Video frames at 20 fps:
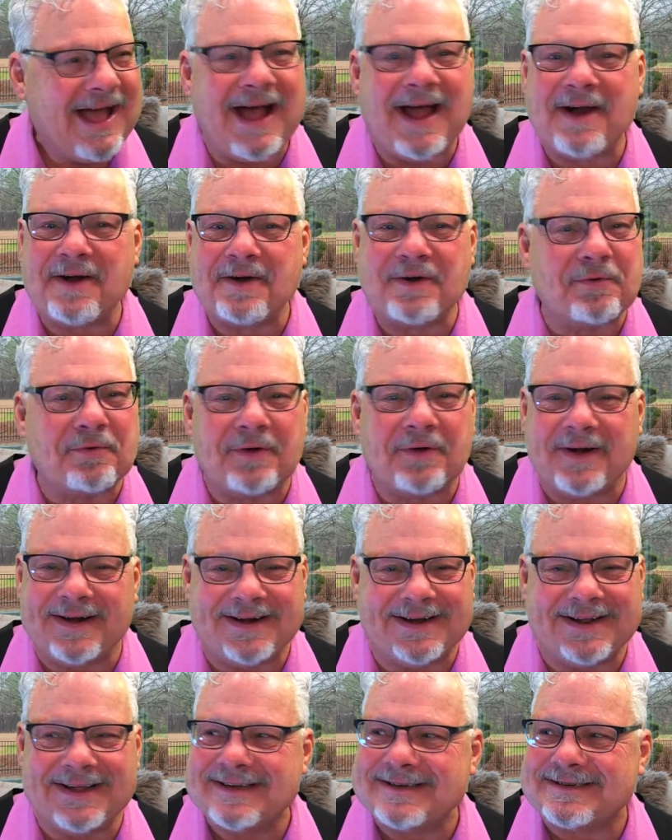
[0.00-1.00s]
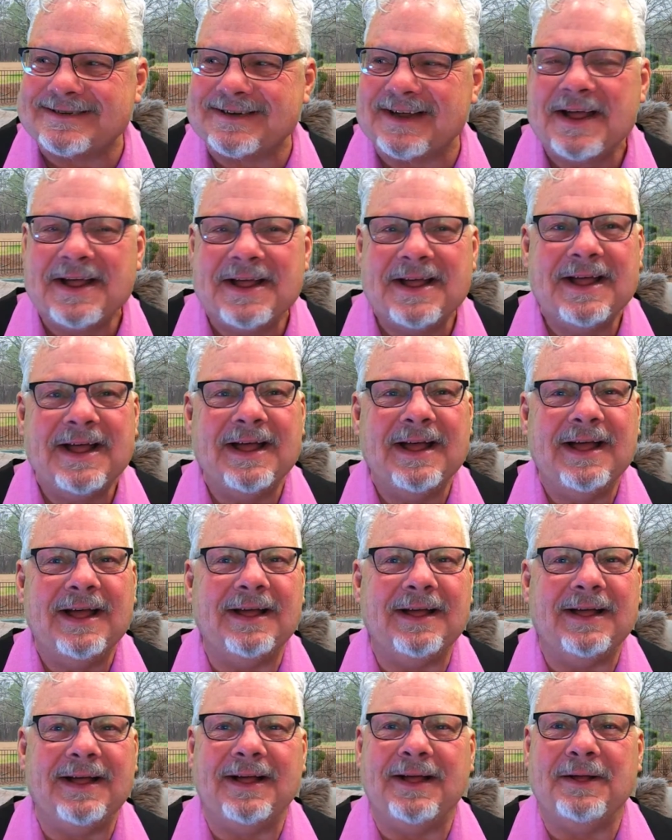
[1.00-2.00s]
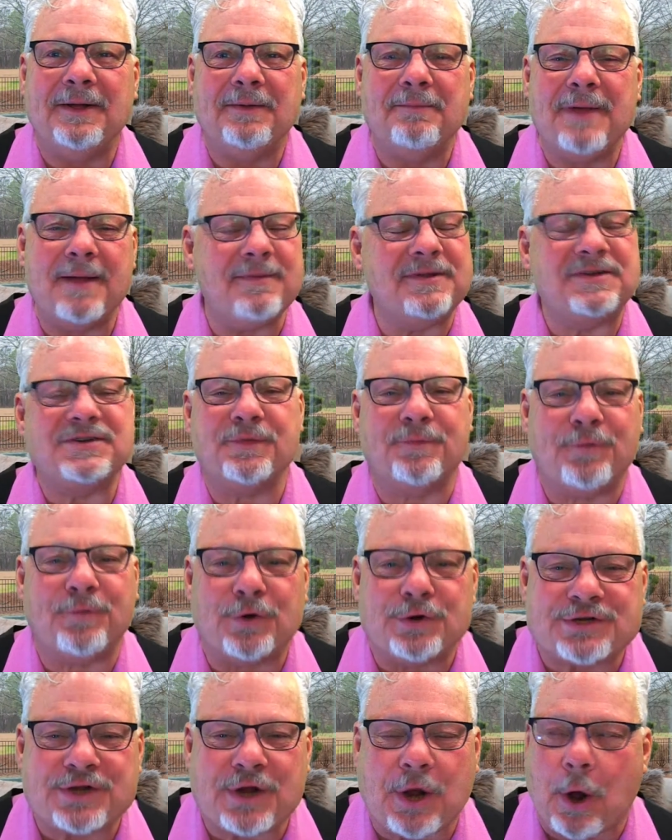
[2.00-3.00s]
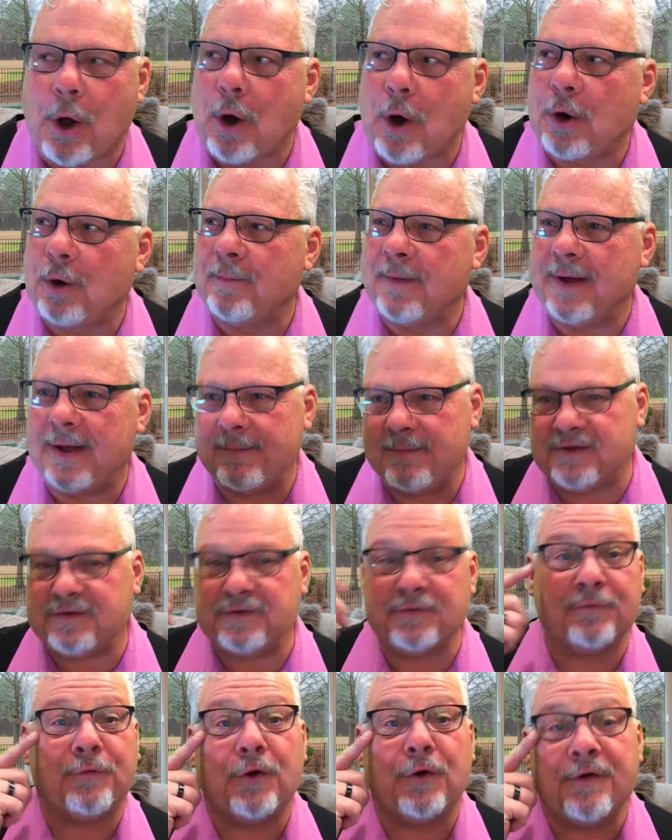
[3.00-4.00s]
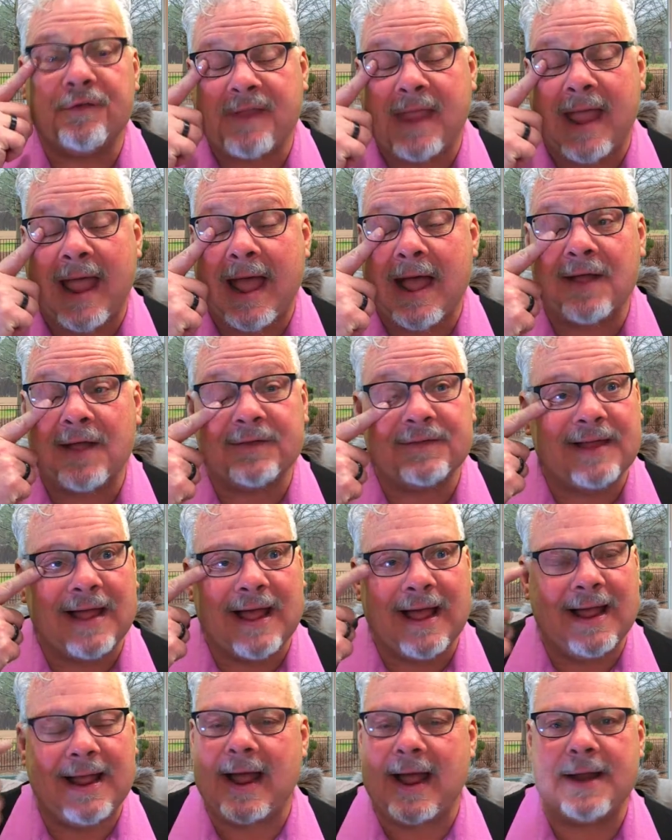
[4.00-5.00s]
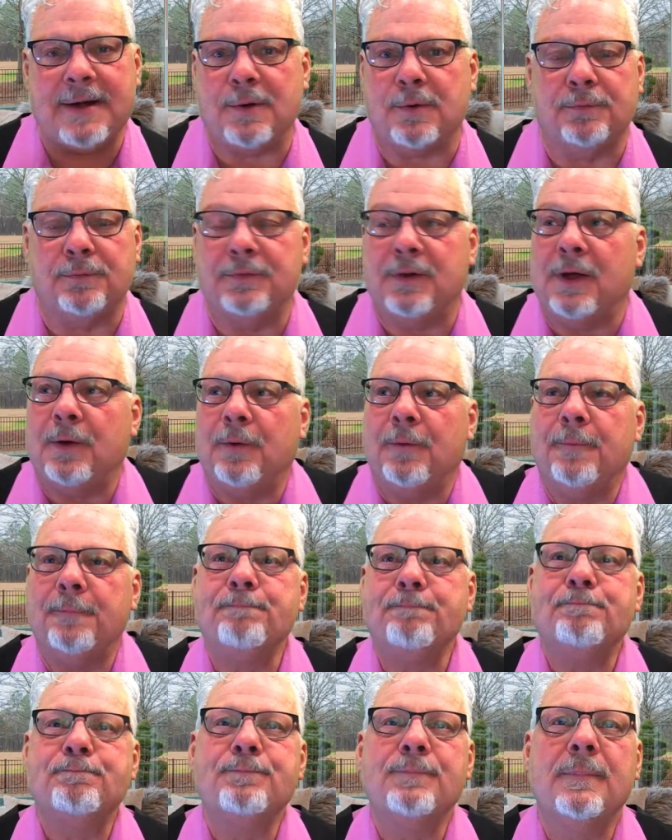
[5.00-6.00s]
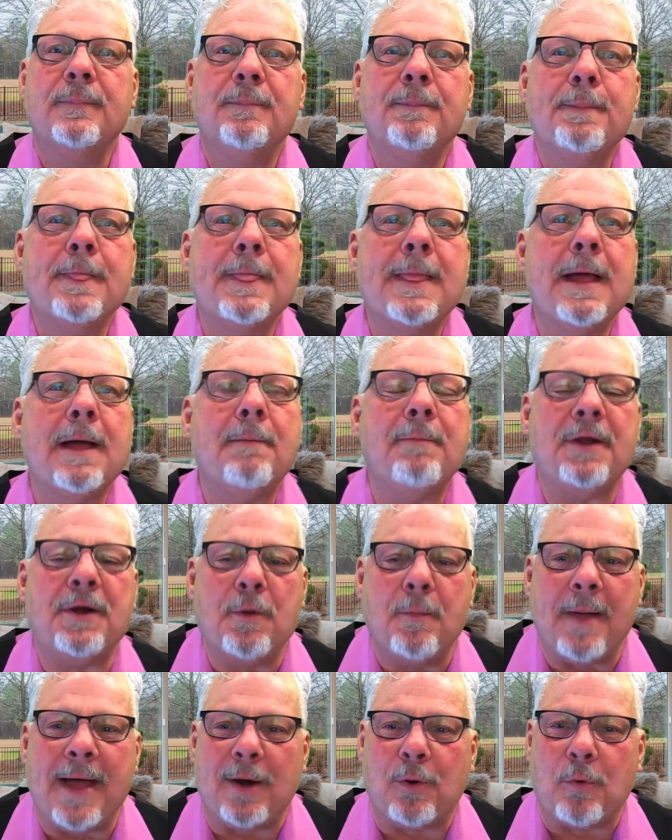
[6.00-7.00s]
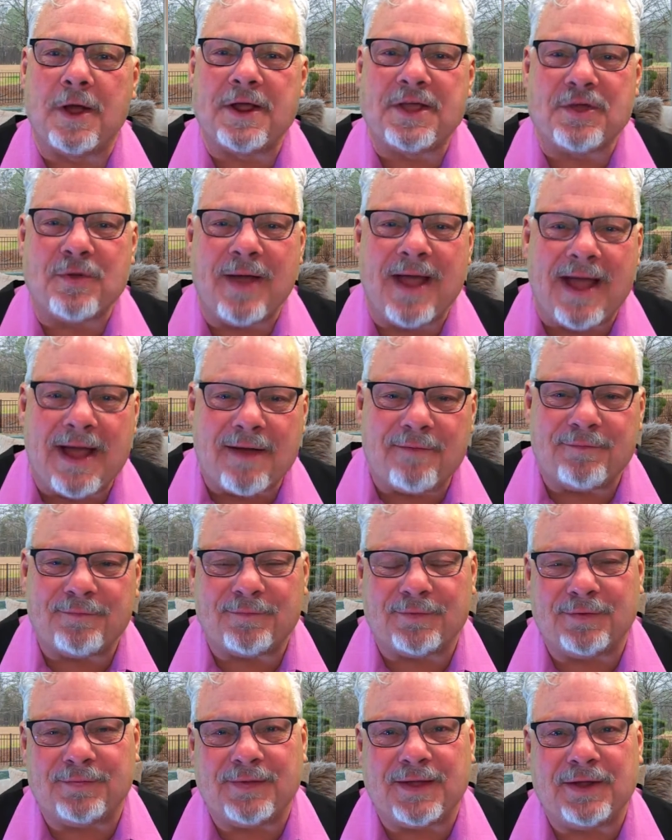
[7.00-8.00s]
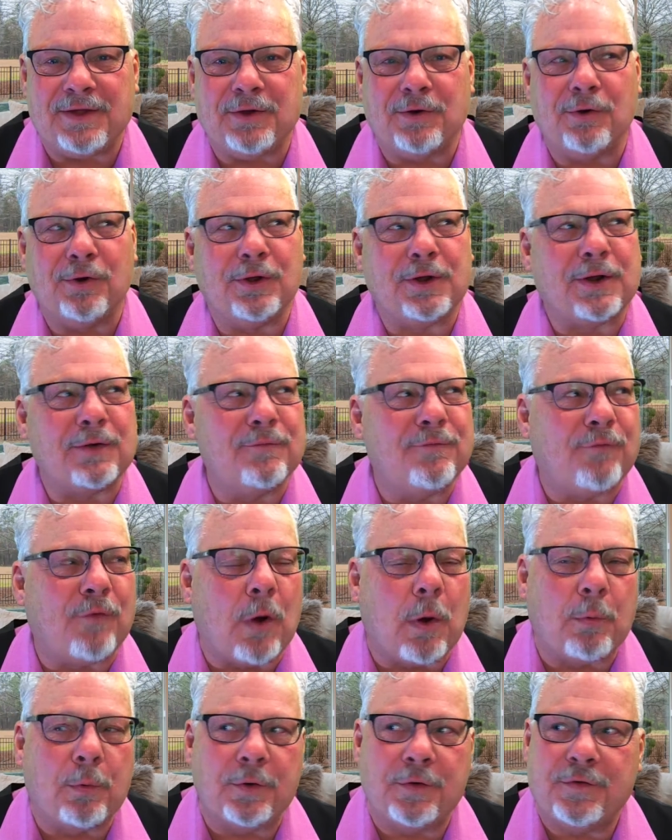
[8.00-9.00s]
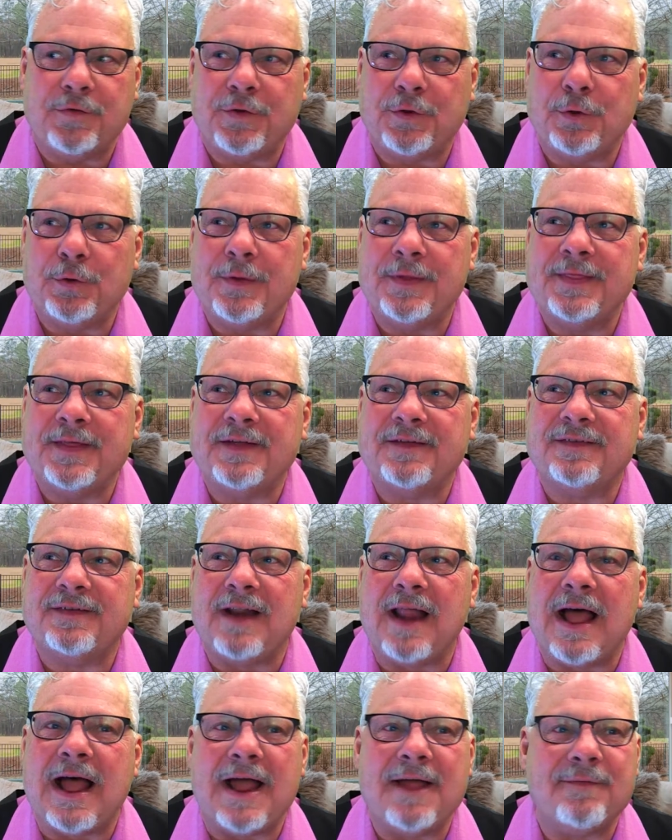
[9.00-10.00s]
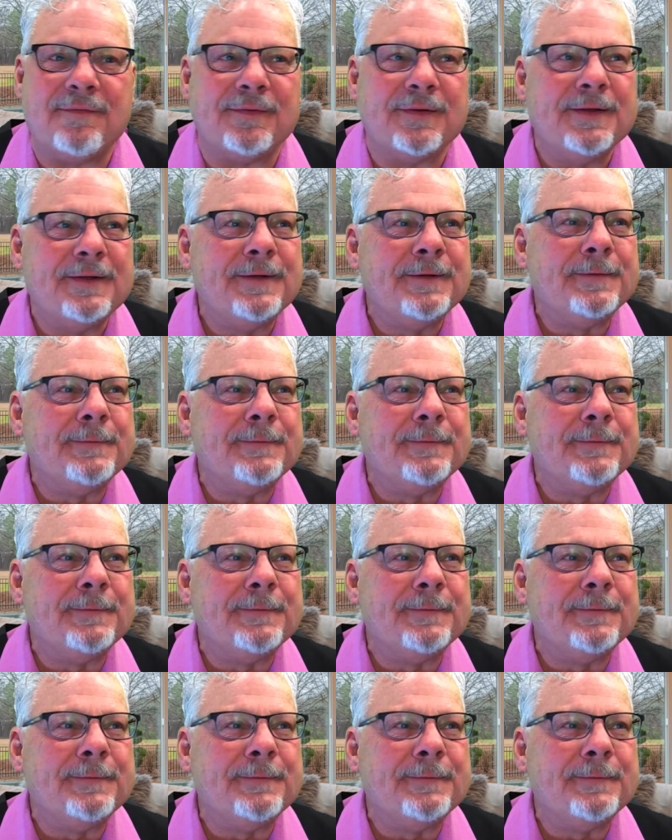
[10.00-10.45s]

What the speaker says: don't know what it is. Maybe it's your first car. Maybe it's your first house. I don't know. But no matter what you have that you're looking forward to in this life,